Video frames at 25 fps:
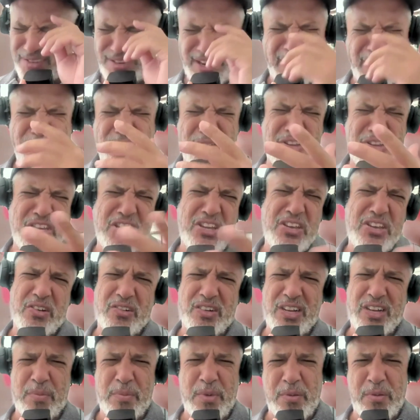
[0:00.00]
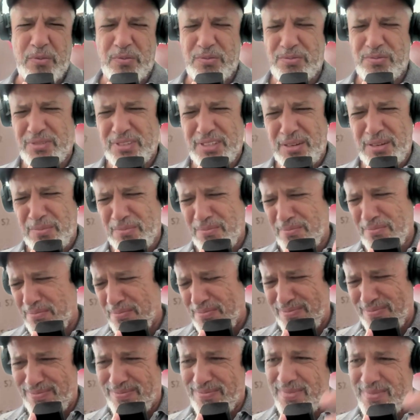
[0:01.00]
every year. They'll come up
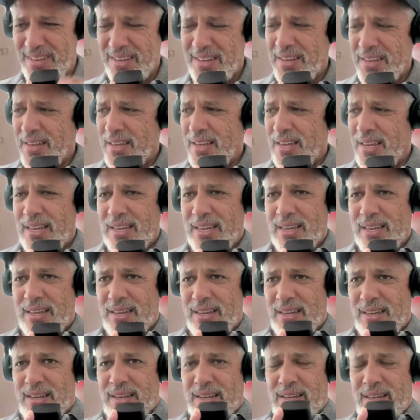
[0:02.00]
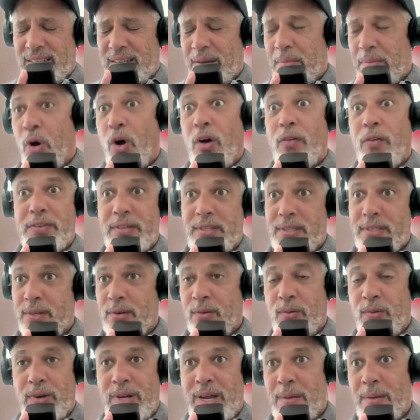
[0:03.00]
some
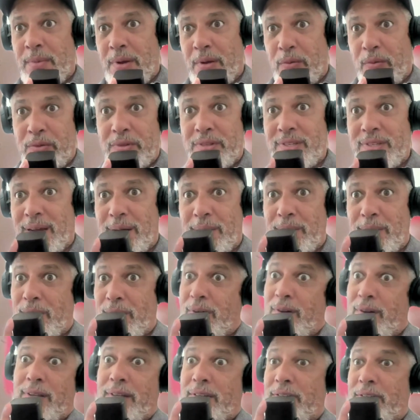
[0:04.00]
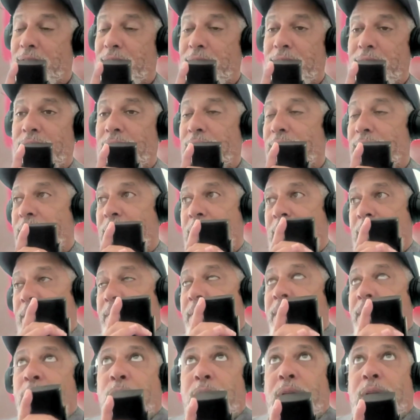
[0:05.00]
officer will come up with some. Oh, let's use this now.
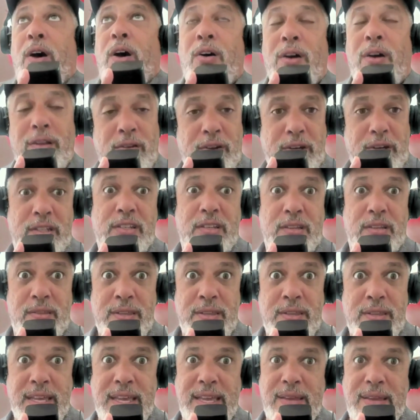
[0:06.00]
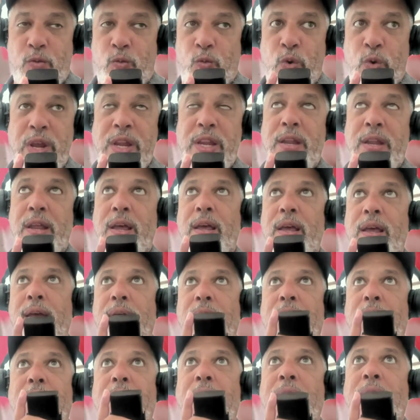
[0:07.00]
Anyway, I liked the WIN
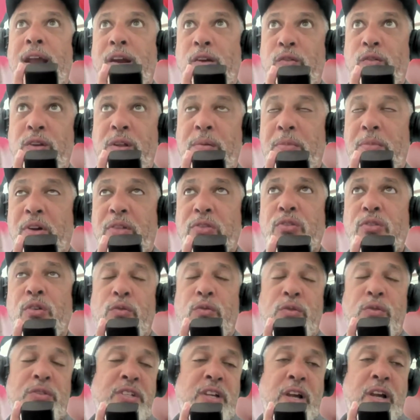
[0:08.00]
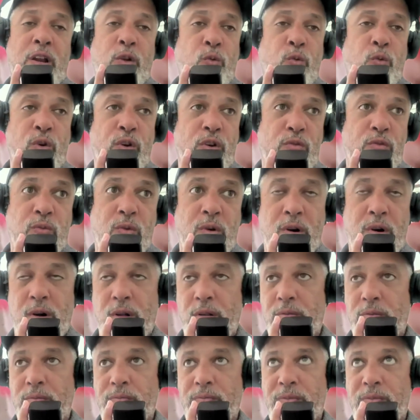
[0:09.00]
acronym. I thought it was the only
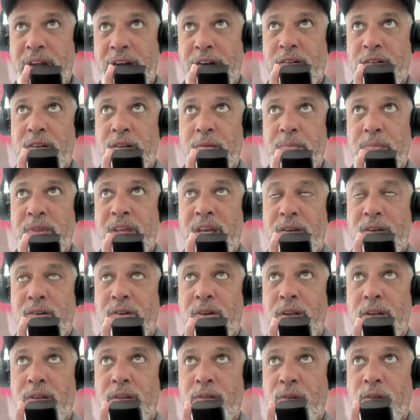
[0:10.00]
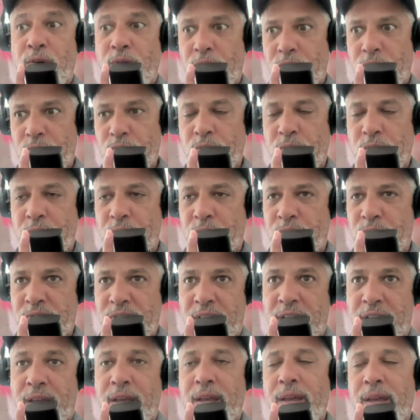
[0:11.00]
worthwhile acronym that I learnt while I was
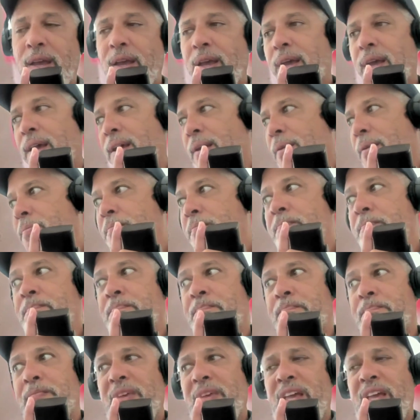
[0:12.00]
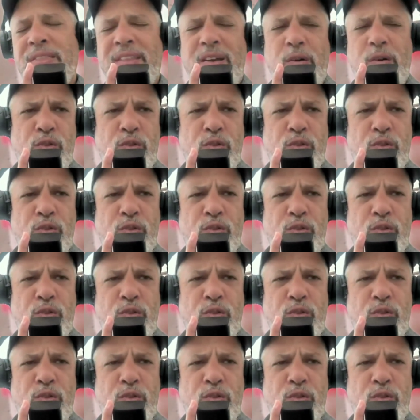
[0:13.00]
there, and